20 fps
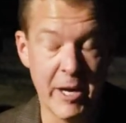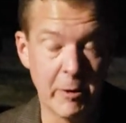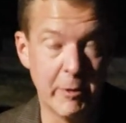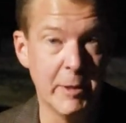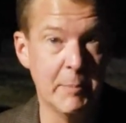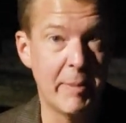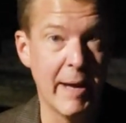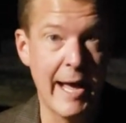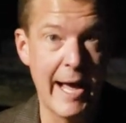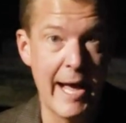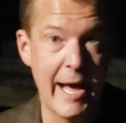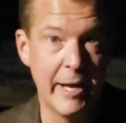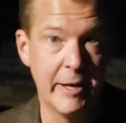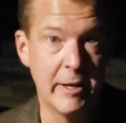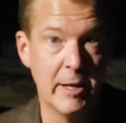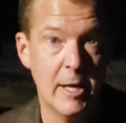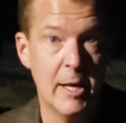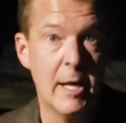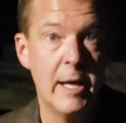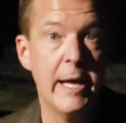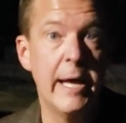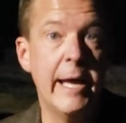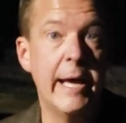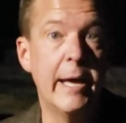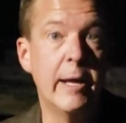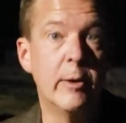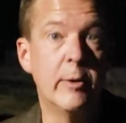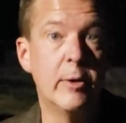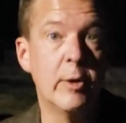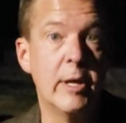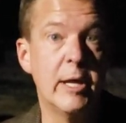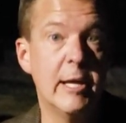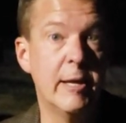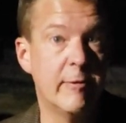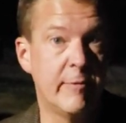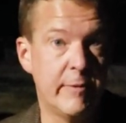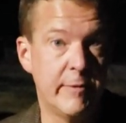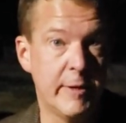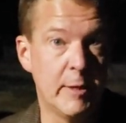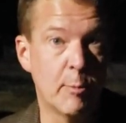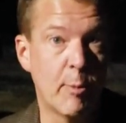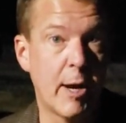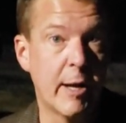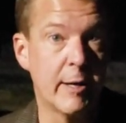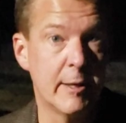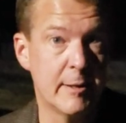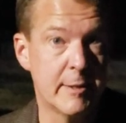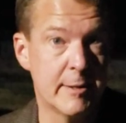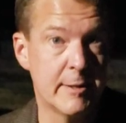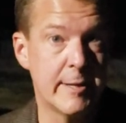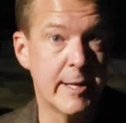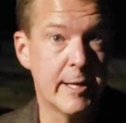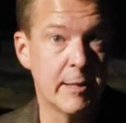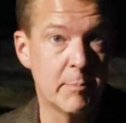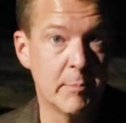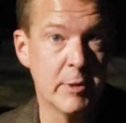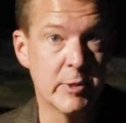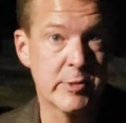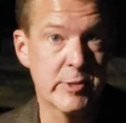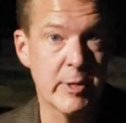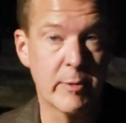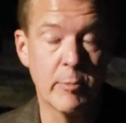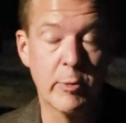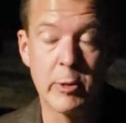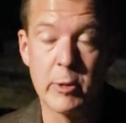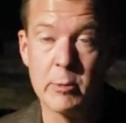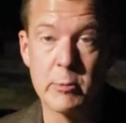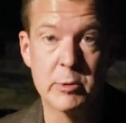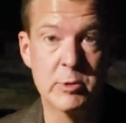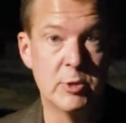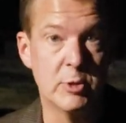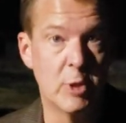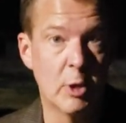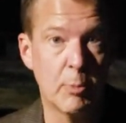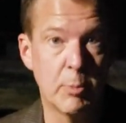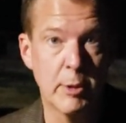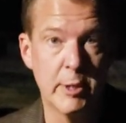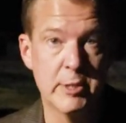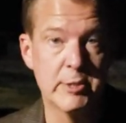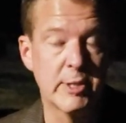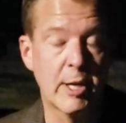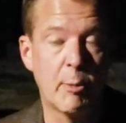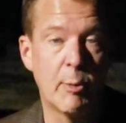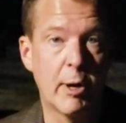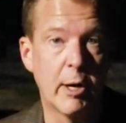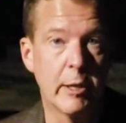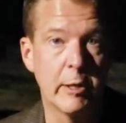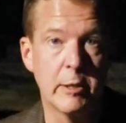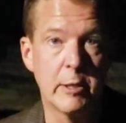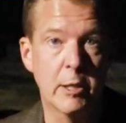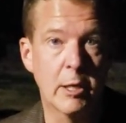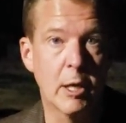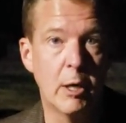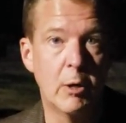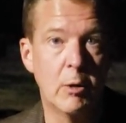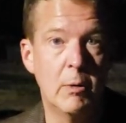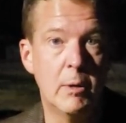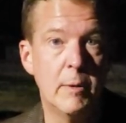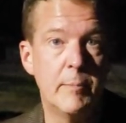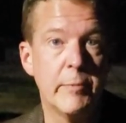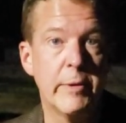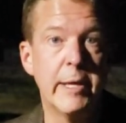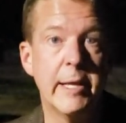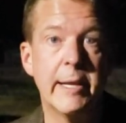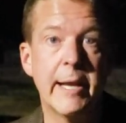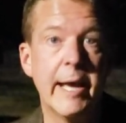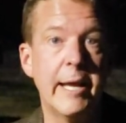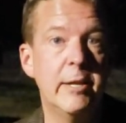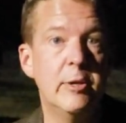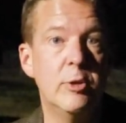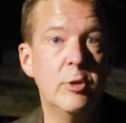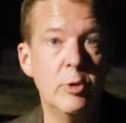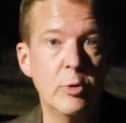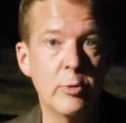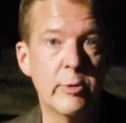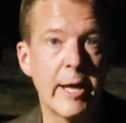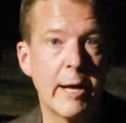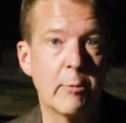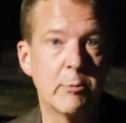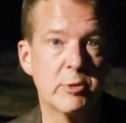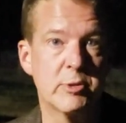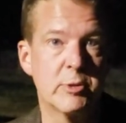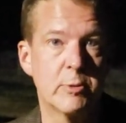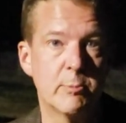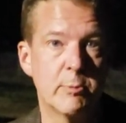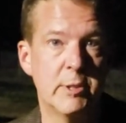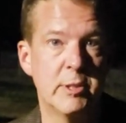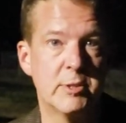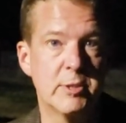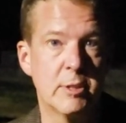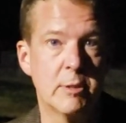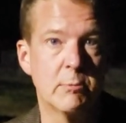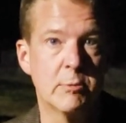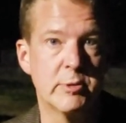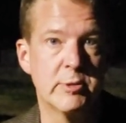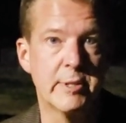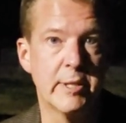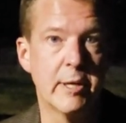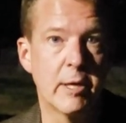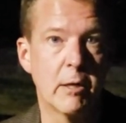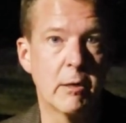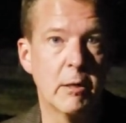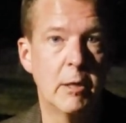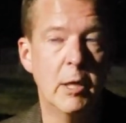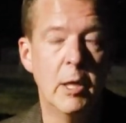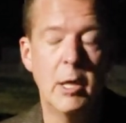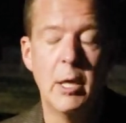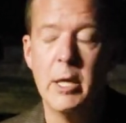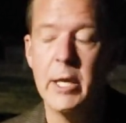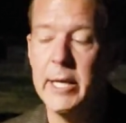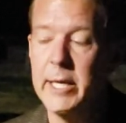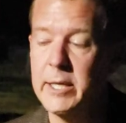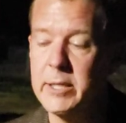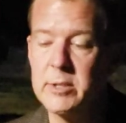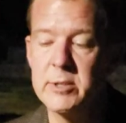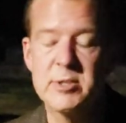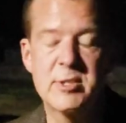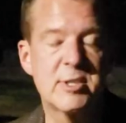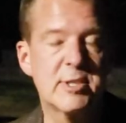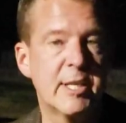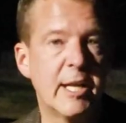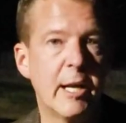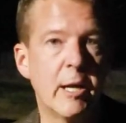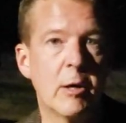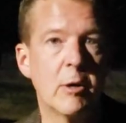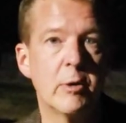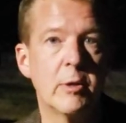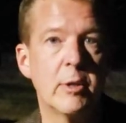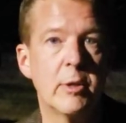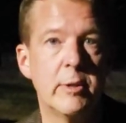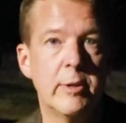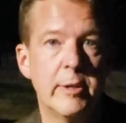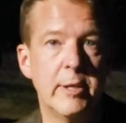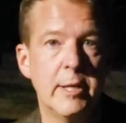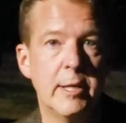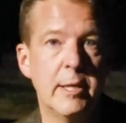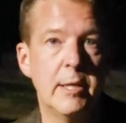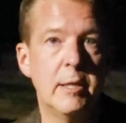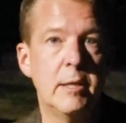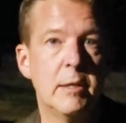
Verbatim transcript: very bad. And if he wanted to take me somewhere, it was no place I wanted to go. And I knew that was the reason it was there. It scared the,